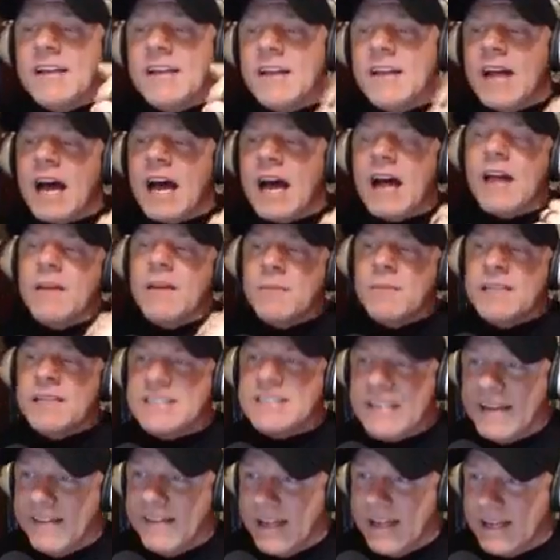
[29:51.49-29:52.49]
Let me
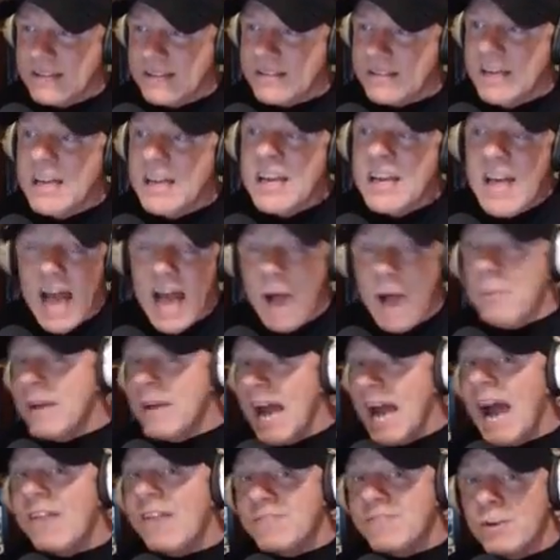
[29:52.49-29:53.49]
say this. I would
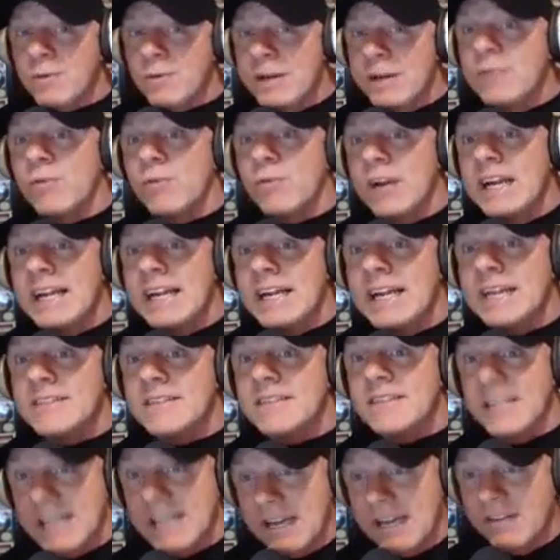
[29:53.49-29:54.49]
have to reread it
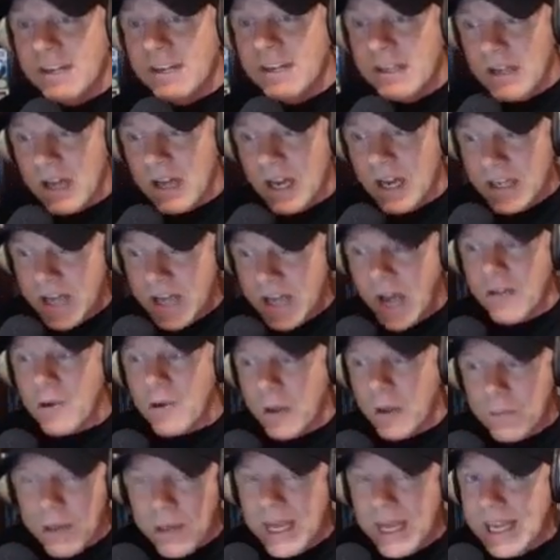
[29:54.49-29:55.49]
to give it another
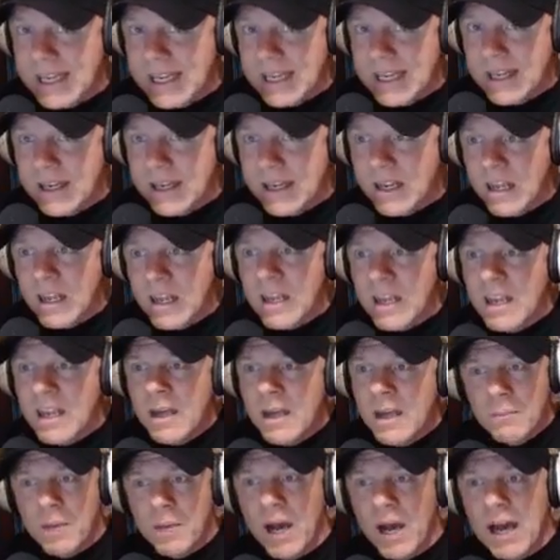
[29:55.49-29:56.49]
opinion.
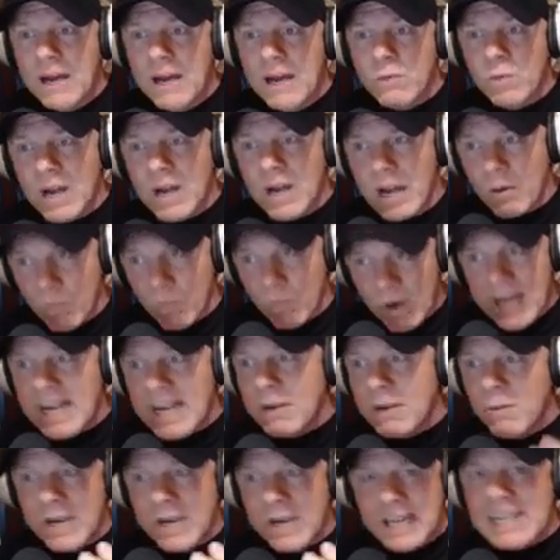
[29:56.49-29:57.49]
But when I read
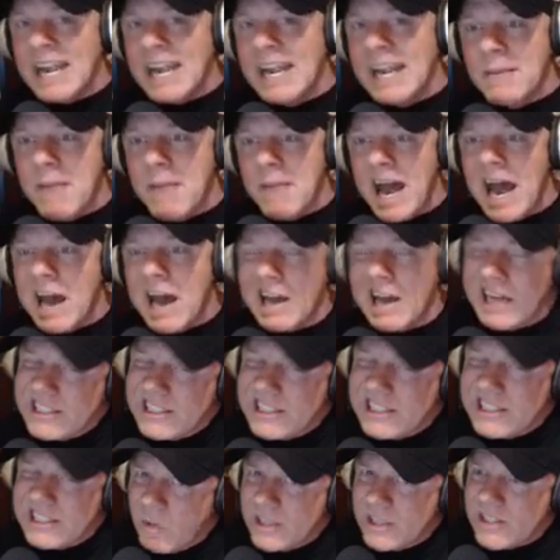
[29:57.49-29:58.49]
it when it came out, I
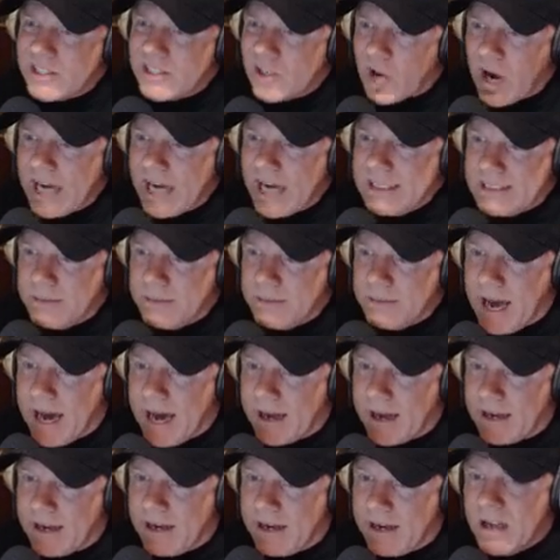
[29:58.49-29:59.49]
just wasn't crazy
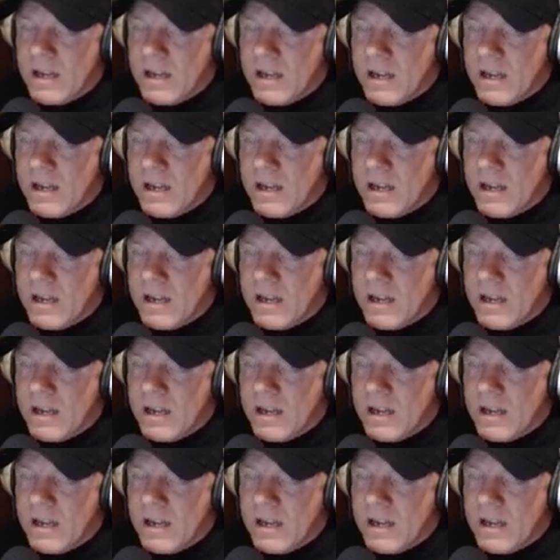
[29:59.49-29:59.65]
about it.